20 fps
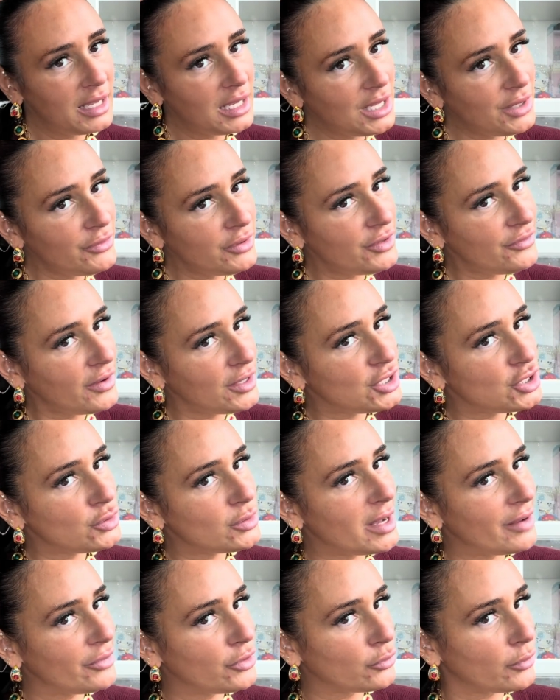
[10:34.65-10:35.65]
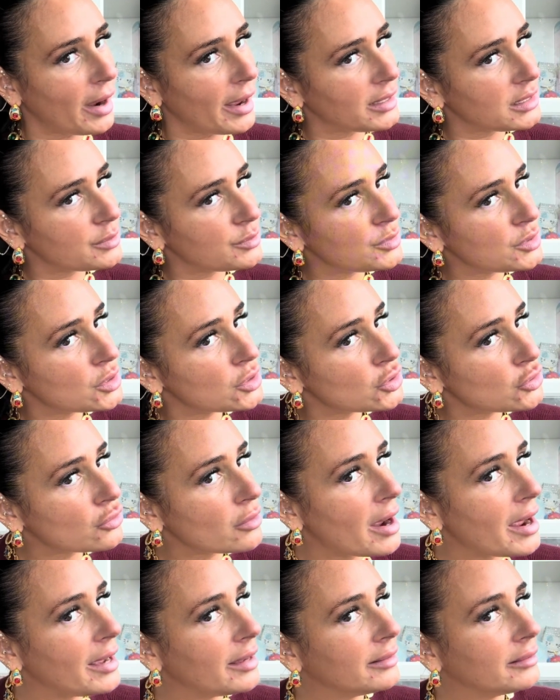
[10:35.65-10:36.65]
even if I do have the random
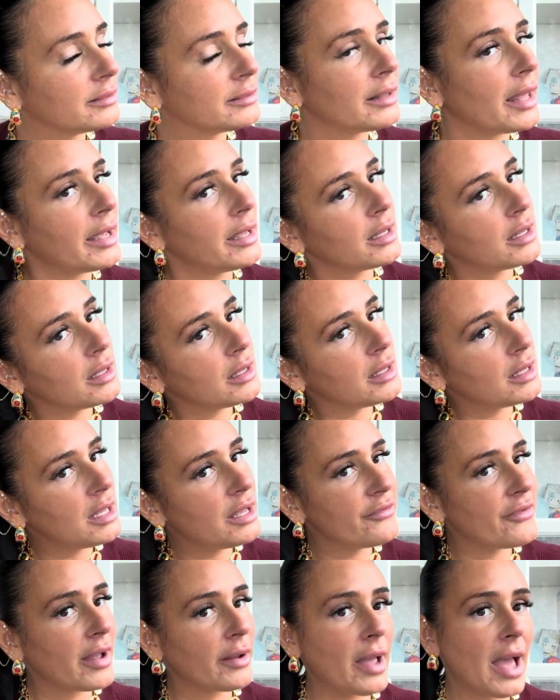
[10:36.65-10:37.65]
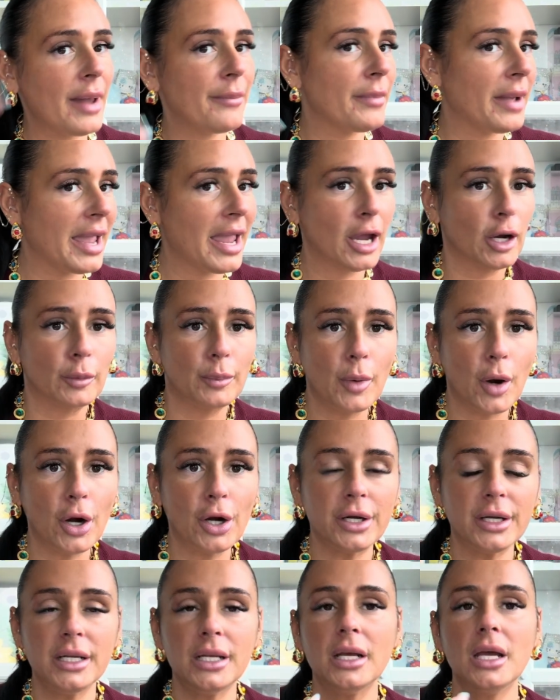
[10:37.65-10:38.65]
stray, like if I had my hair
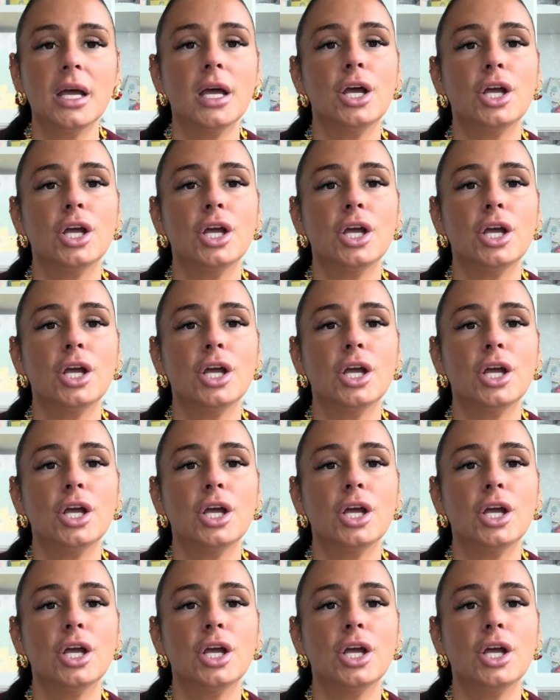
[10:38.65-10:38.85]
parted,